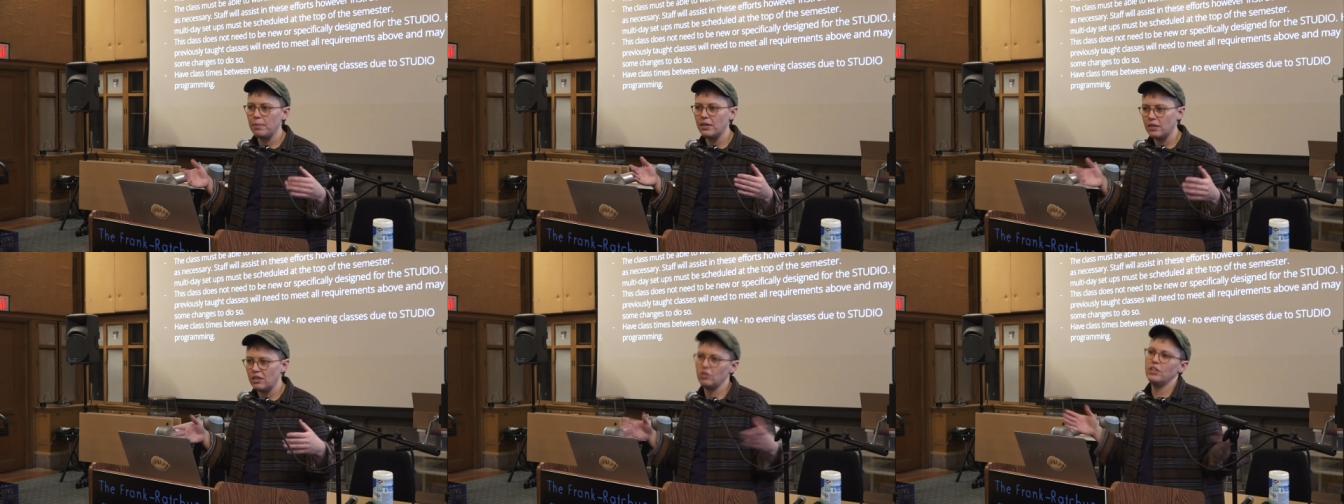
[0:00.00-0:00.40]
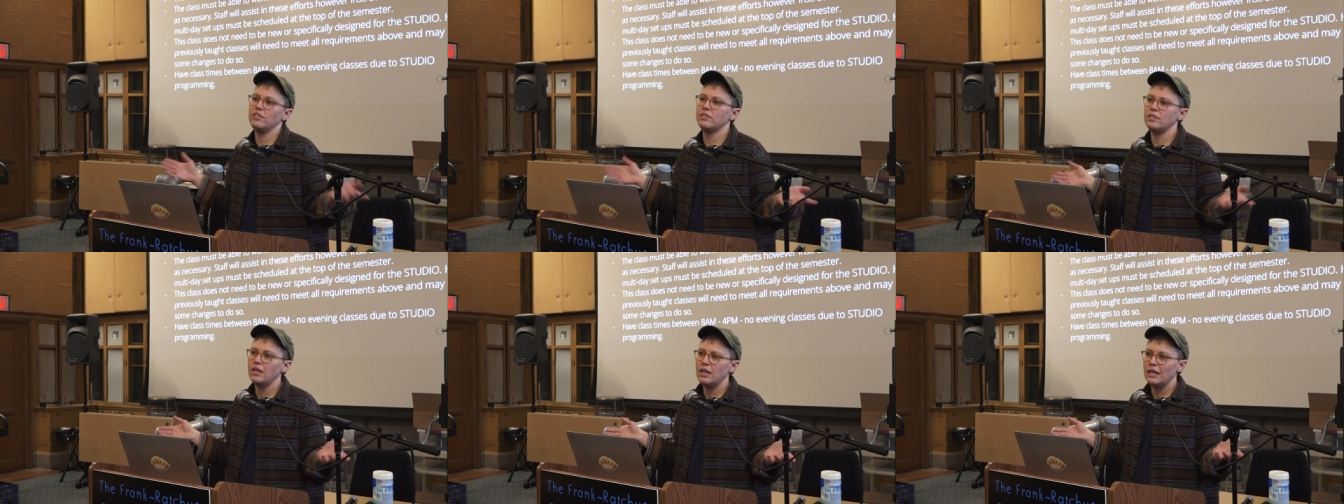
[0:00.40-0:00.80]
But there
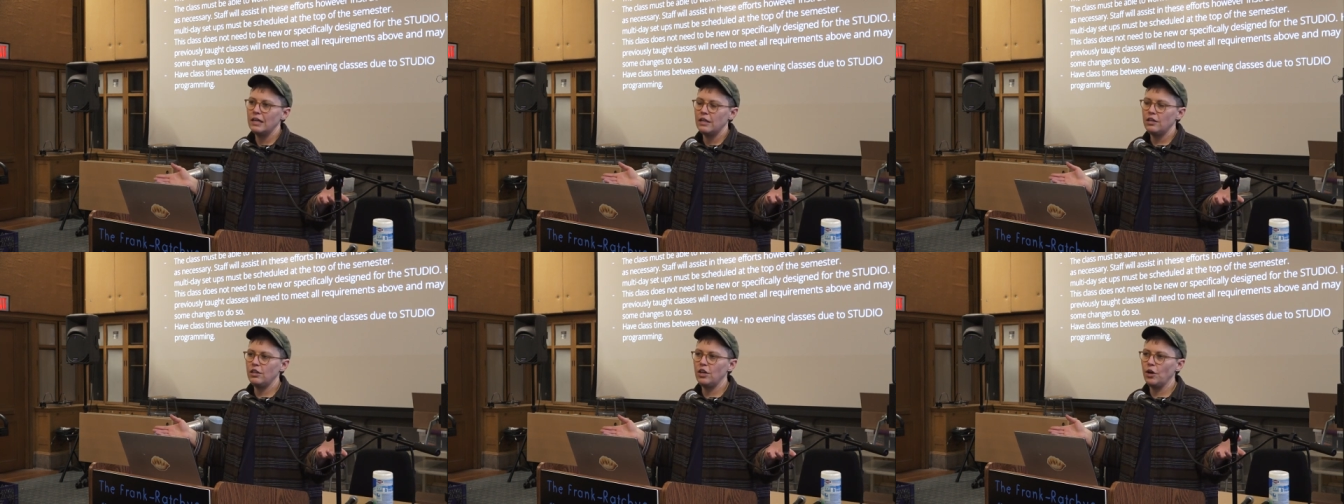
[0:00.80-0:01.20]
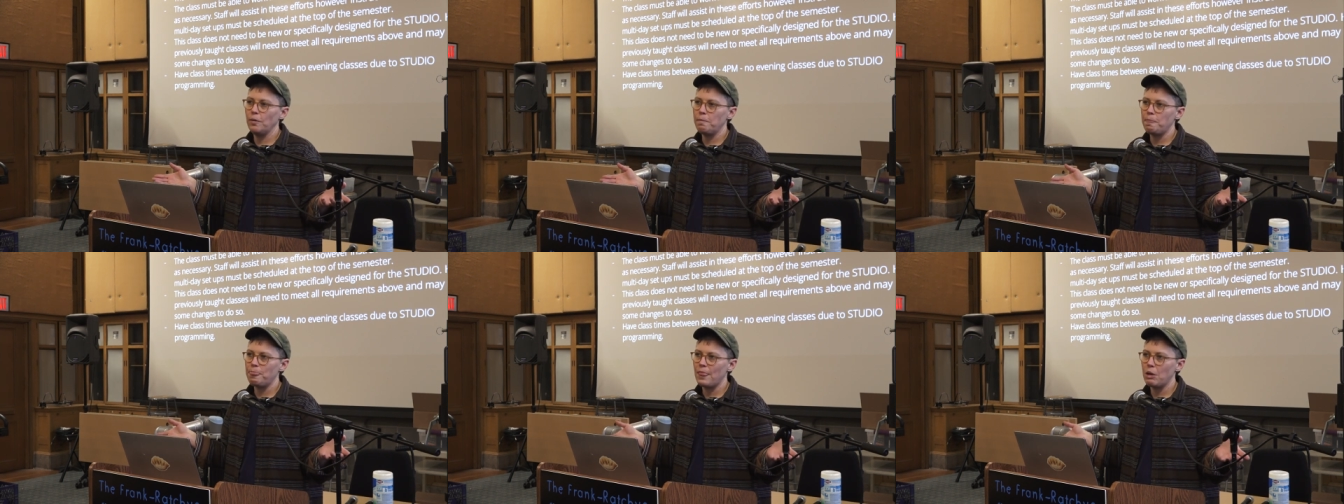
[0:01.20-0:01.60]
is, you know,
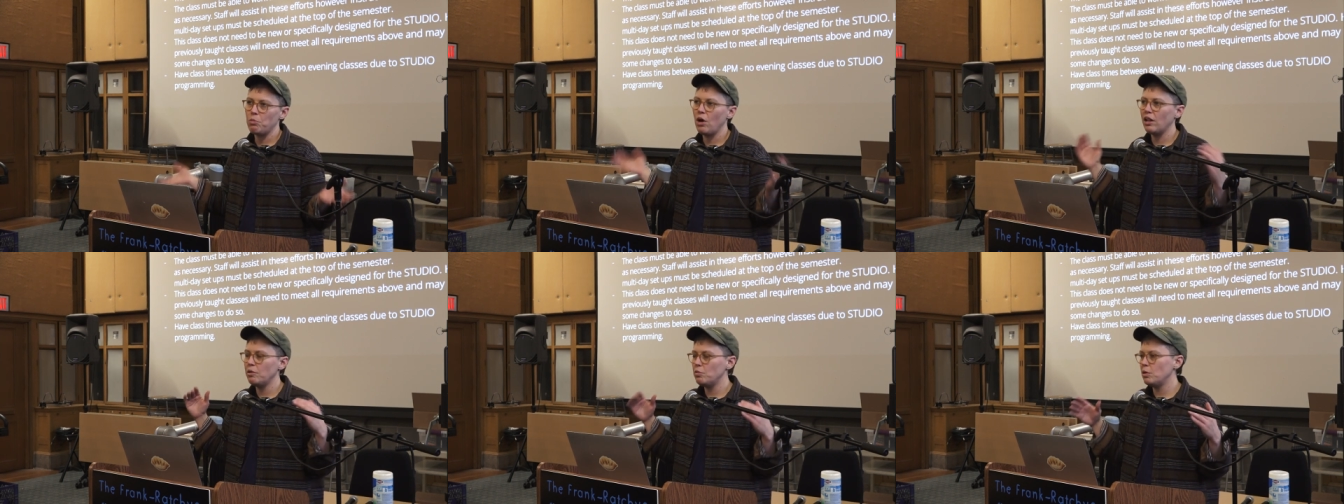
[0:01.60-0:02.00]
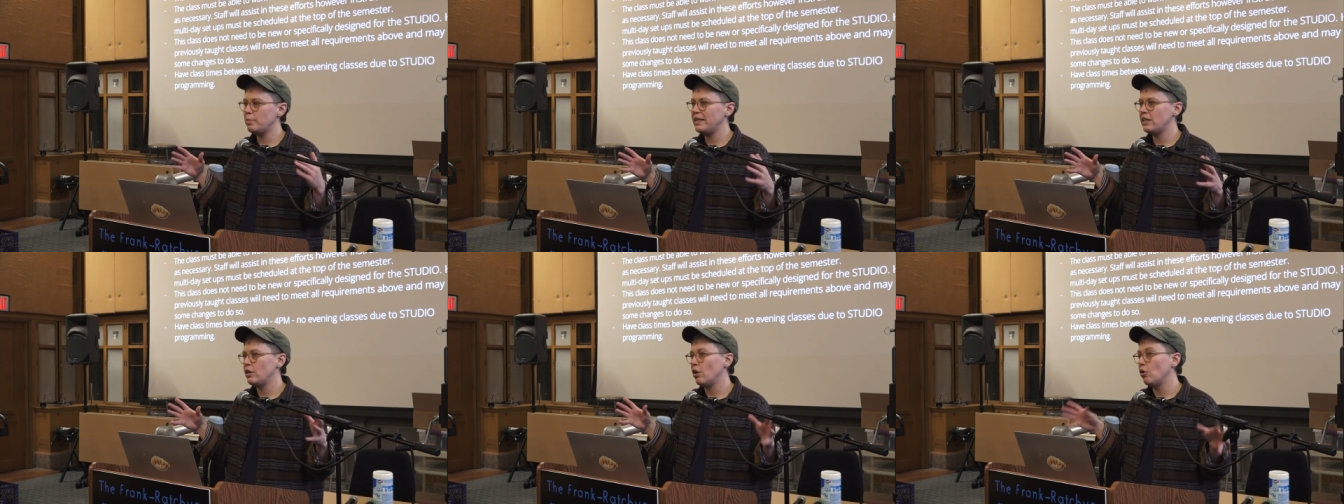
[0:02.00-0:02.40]
while it will
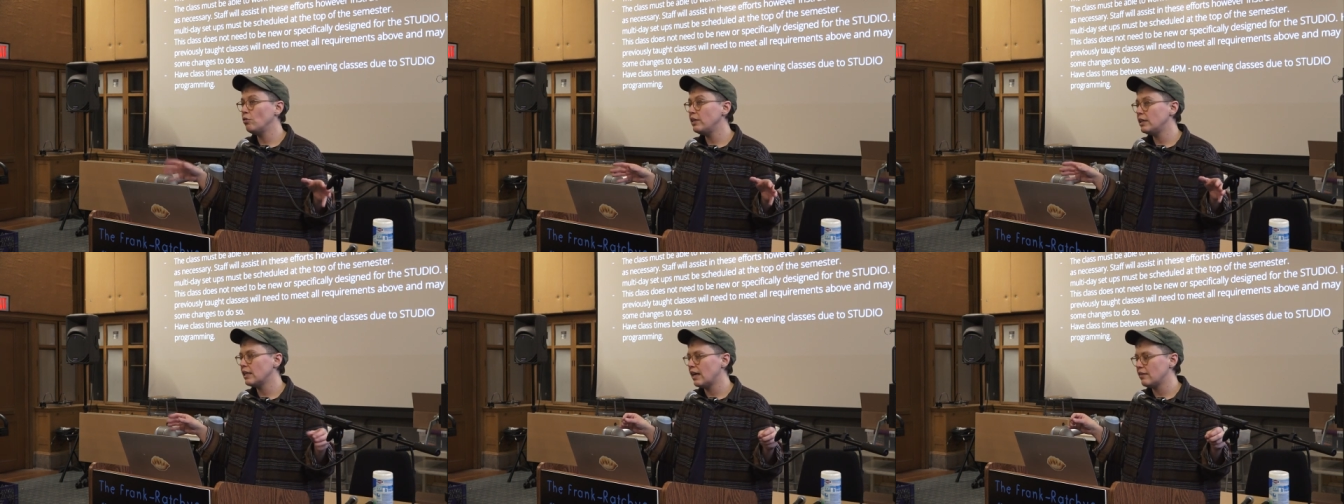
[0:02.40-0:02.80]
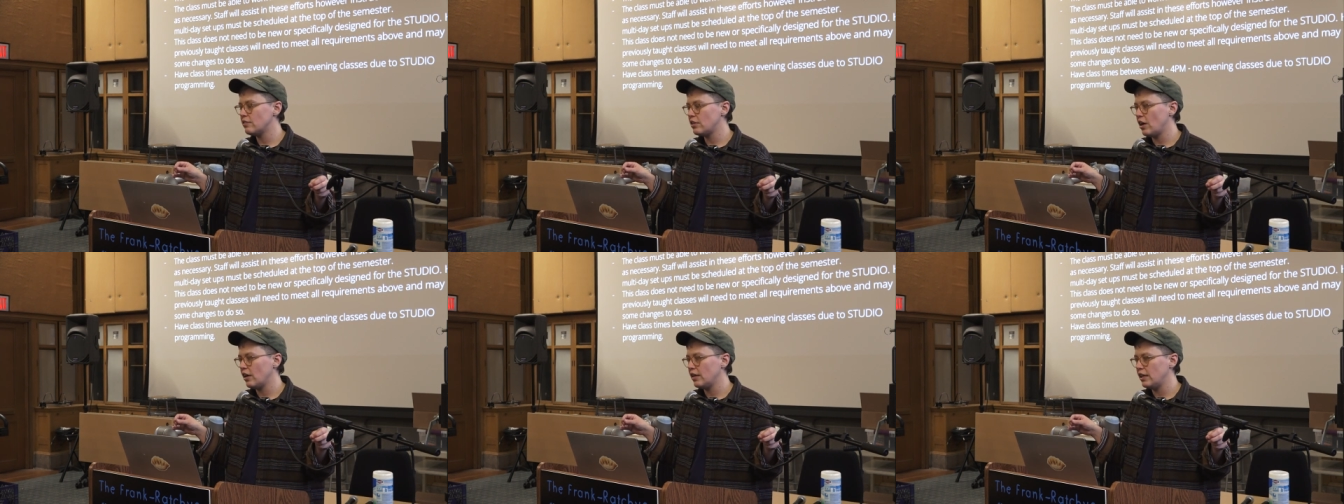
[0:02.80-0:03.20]
be the only class
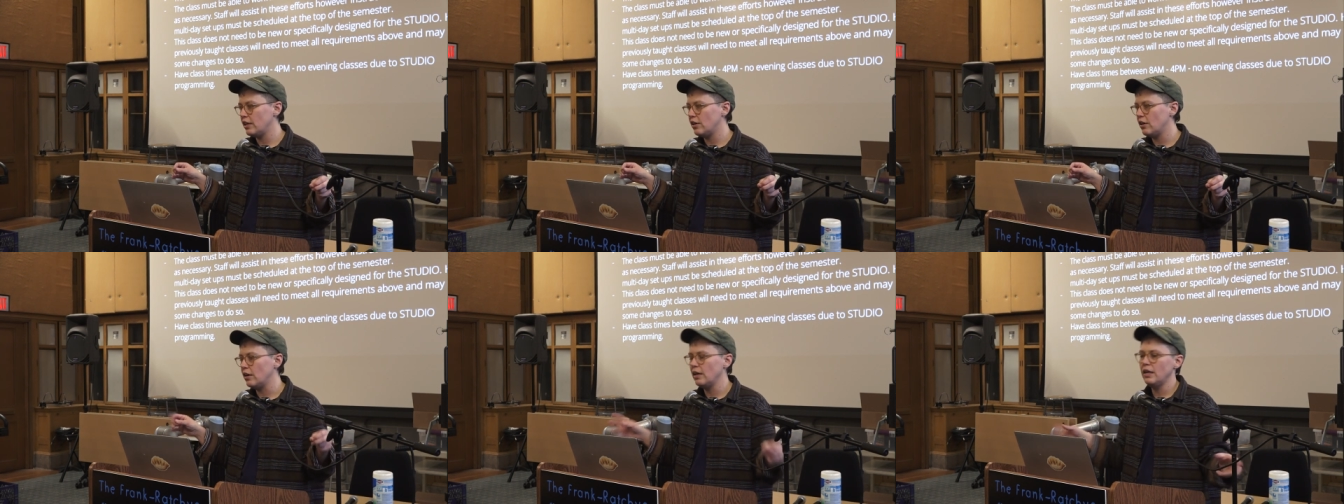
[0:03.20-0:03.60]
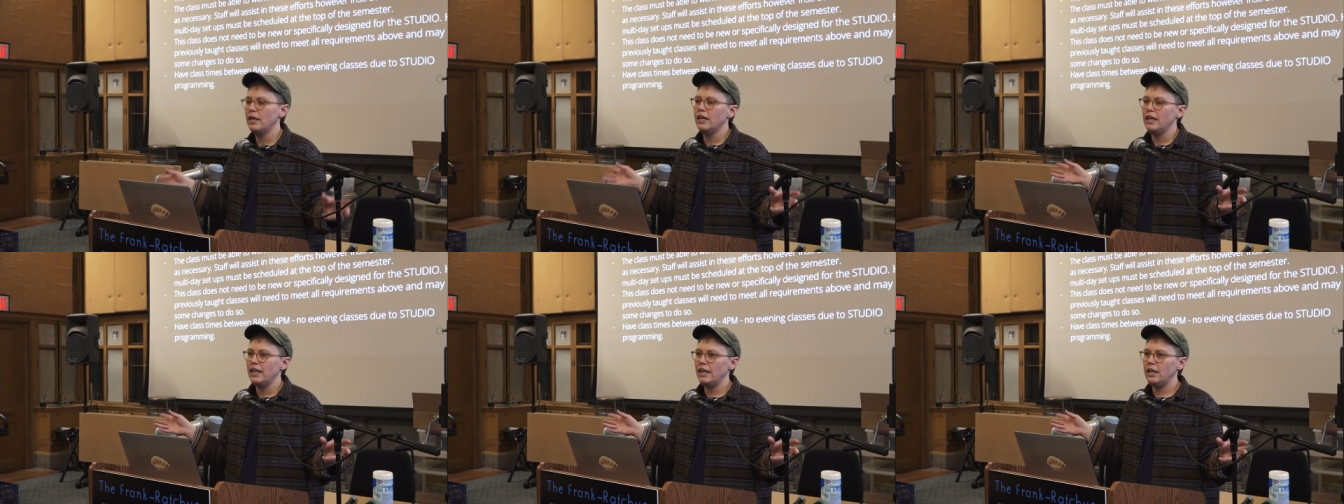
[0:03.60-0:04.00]
taught here,
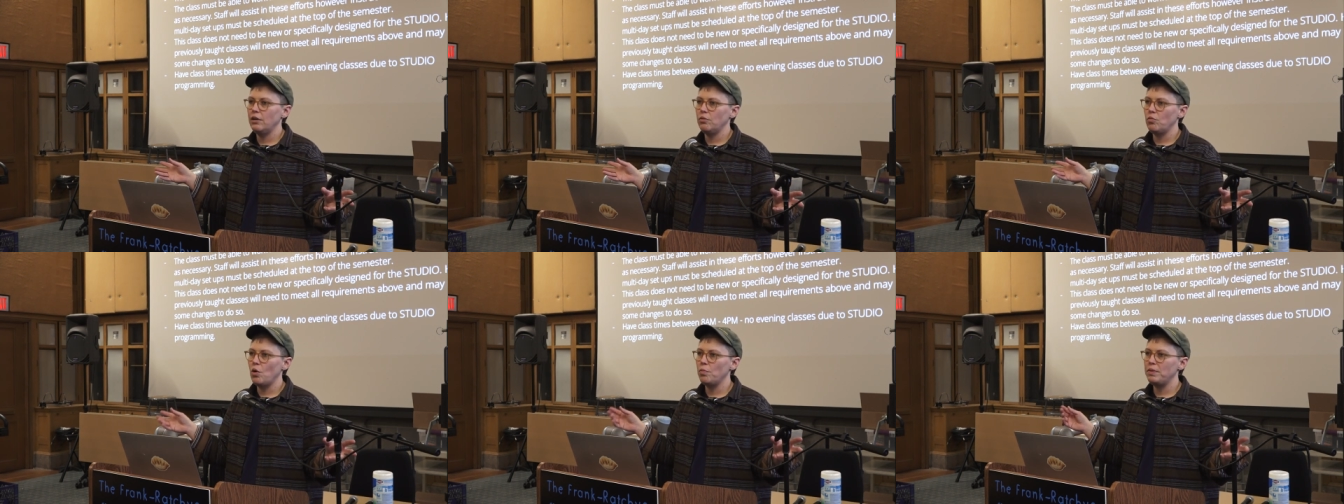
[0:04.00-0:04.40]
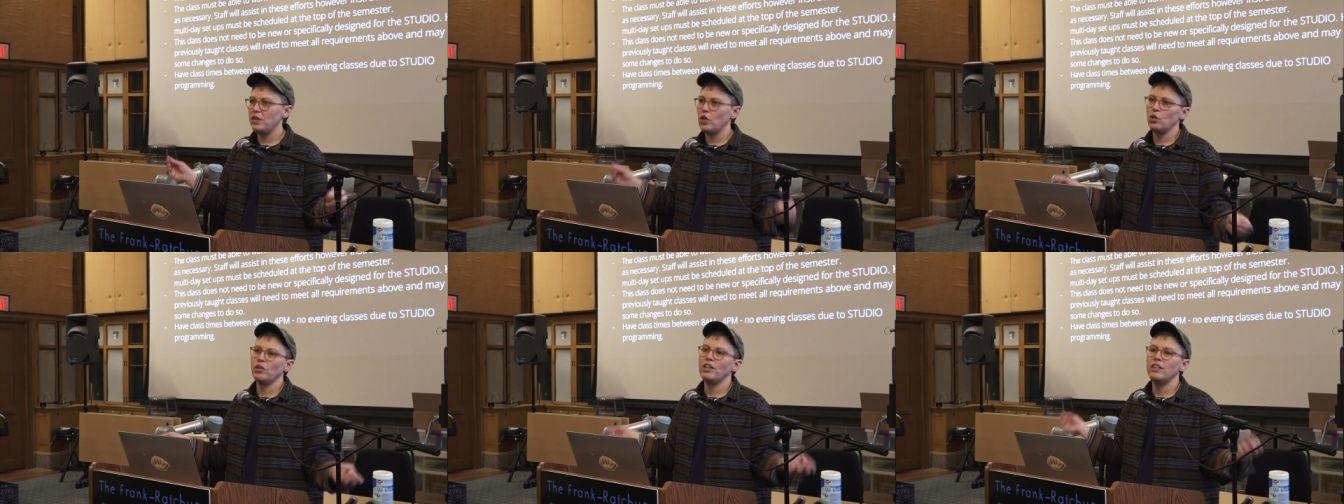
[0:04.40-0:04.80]
it won't be
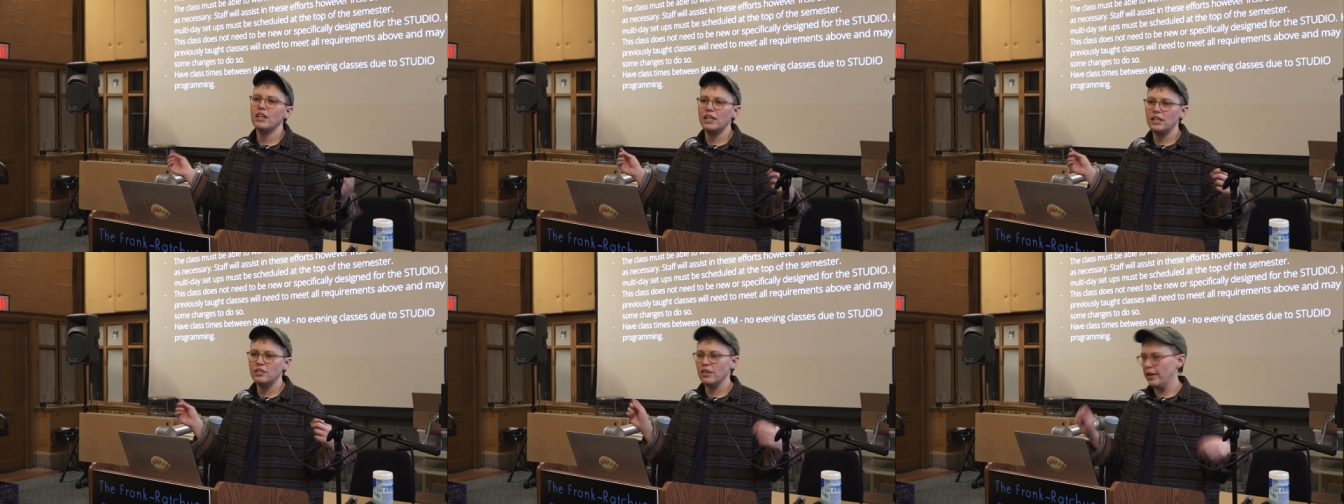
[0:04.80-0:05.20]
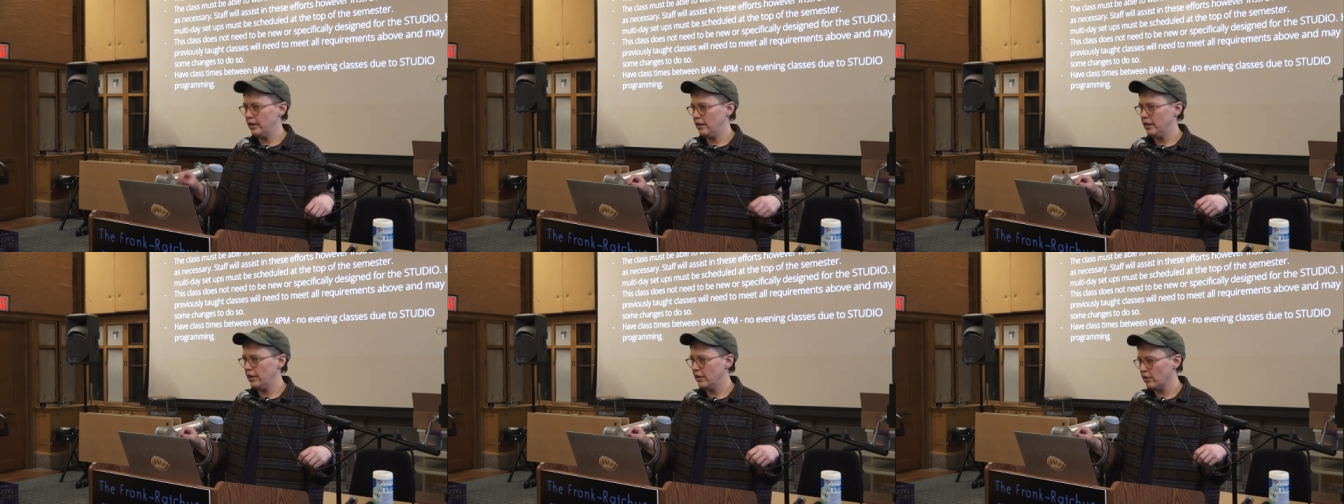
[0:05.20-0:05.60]
the only thing done
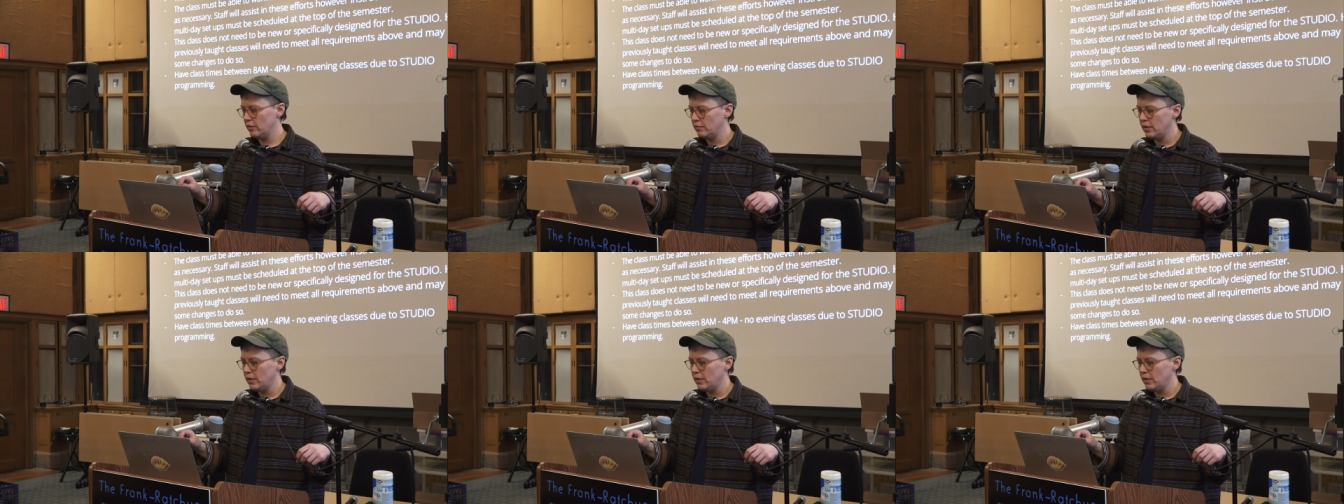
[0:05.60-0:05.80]
here.